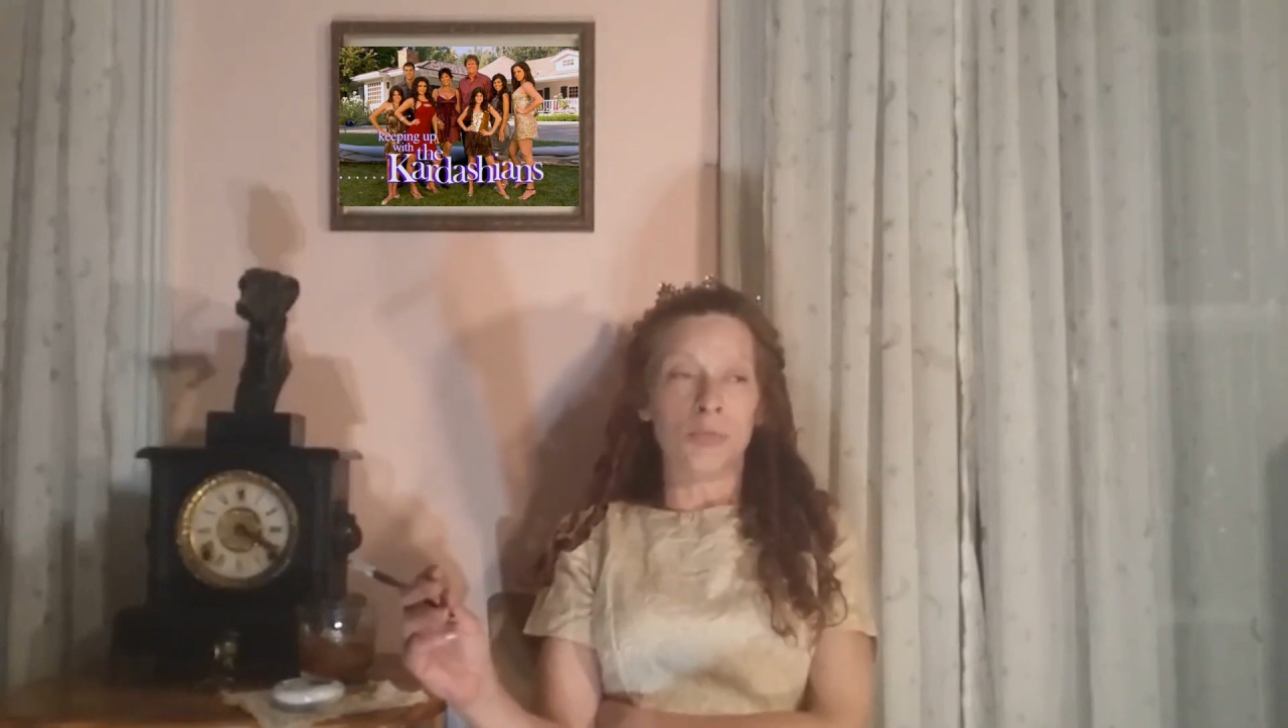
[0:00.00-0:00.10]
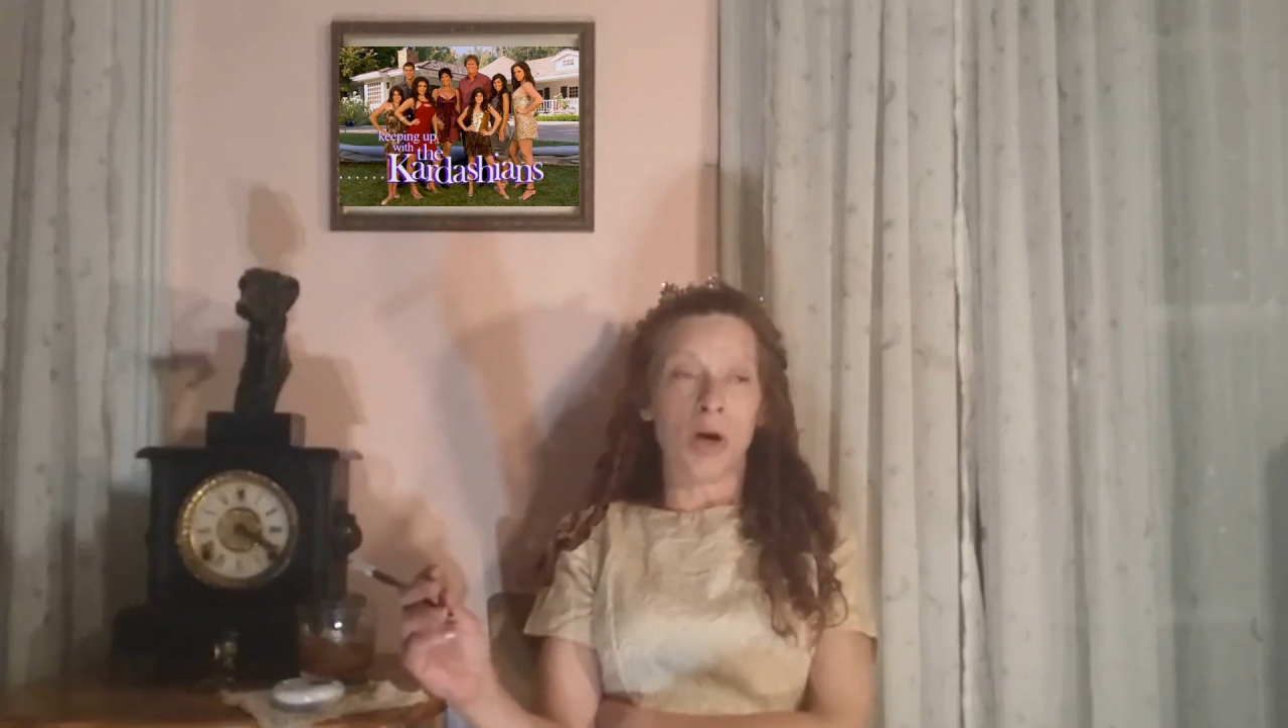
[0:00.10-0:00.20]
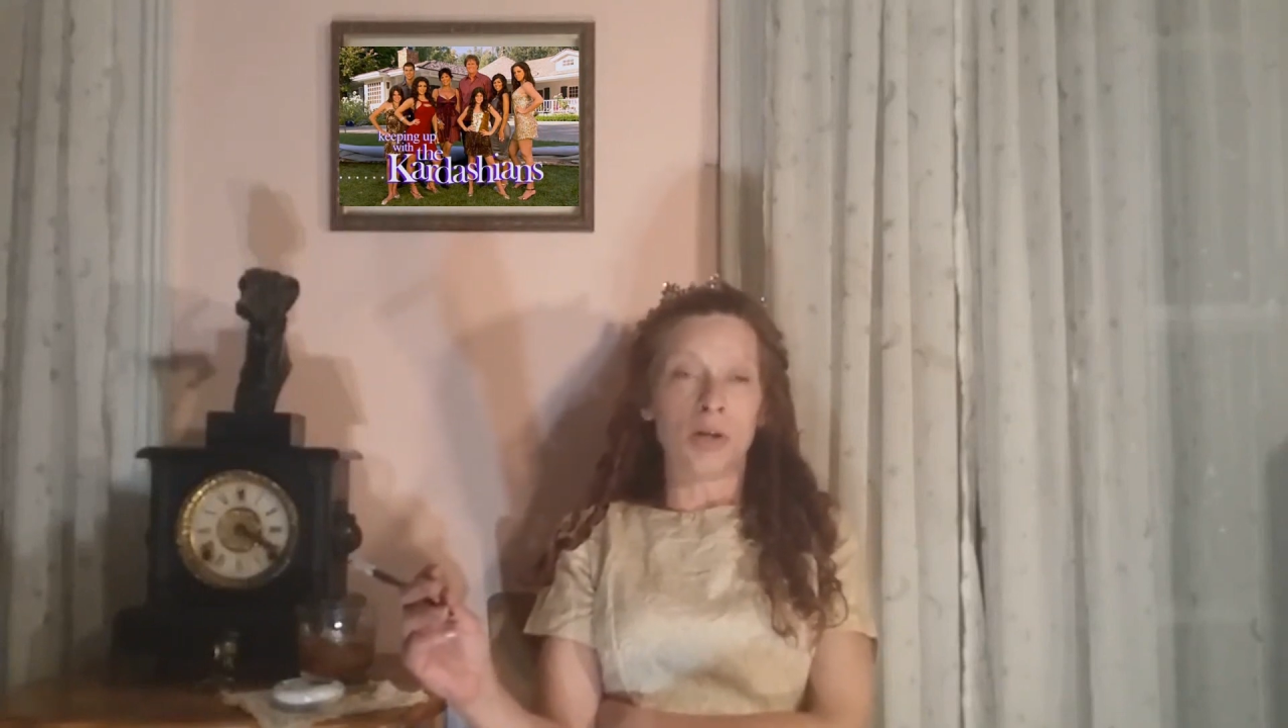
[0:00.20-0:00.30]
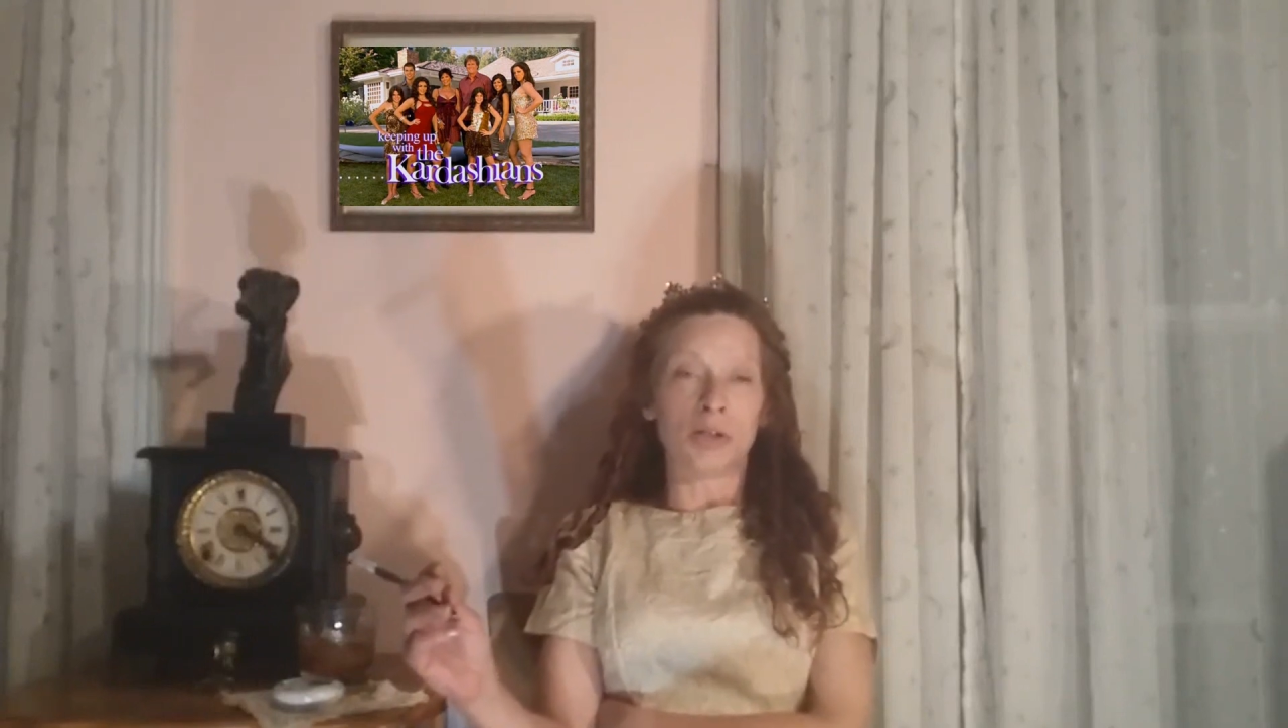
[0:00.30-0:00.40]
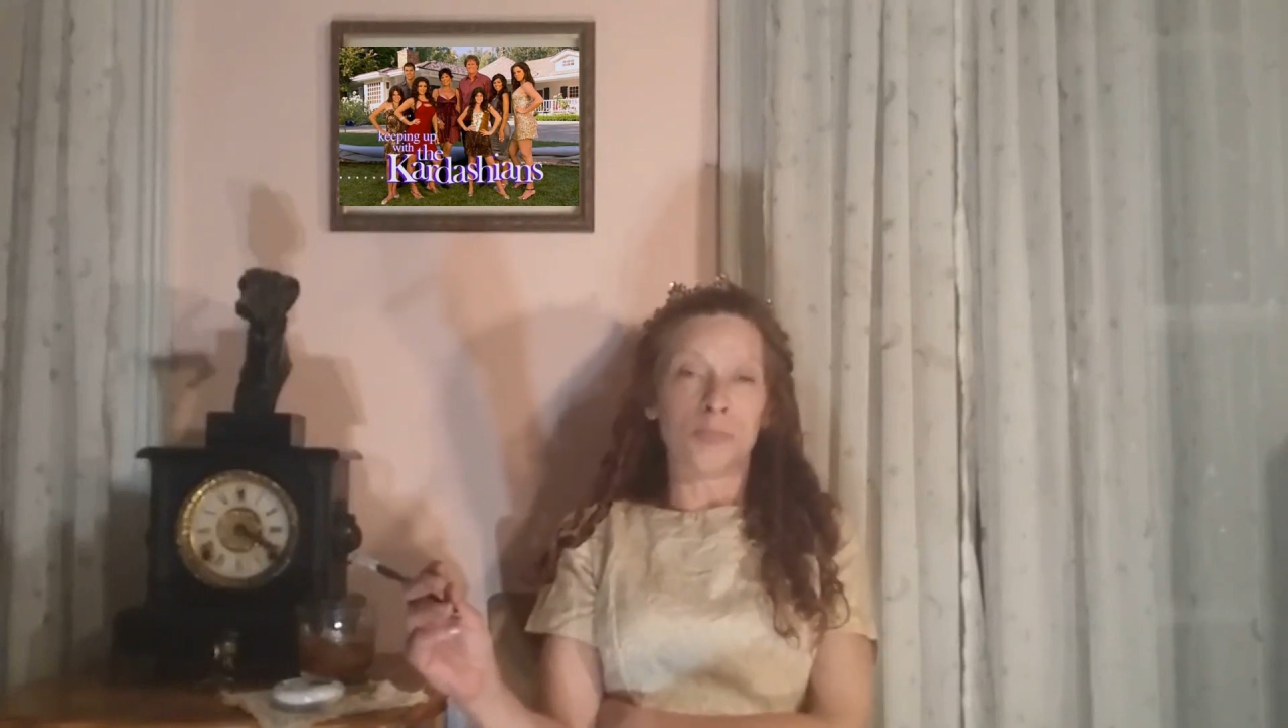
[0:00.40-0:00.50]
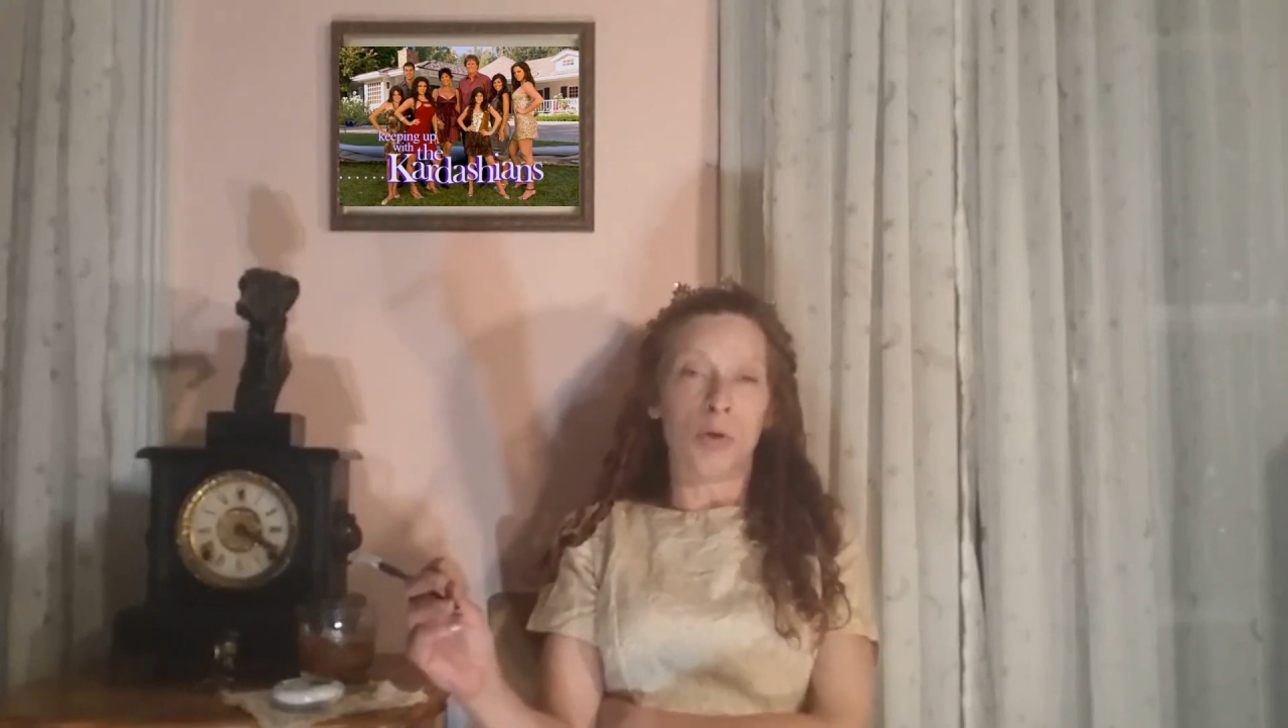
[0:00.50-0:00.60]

and watch